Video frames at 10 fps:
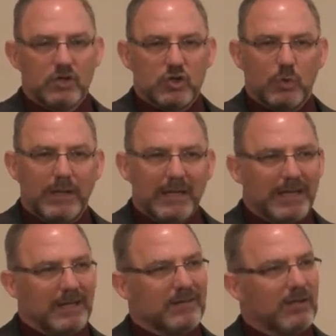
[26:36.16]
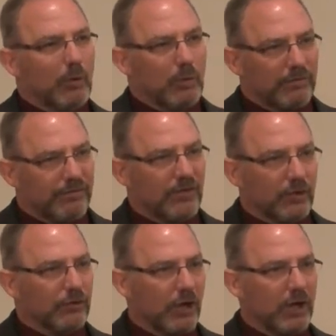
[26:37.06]
do we eat until we're
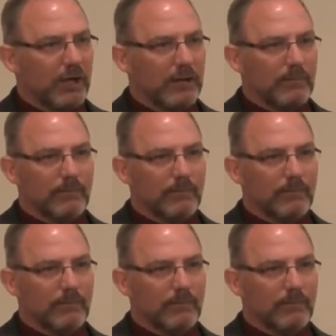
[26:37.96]
filled on it?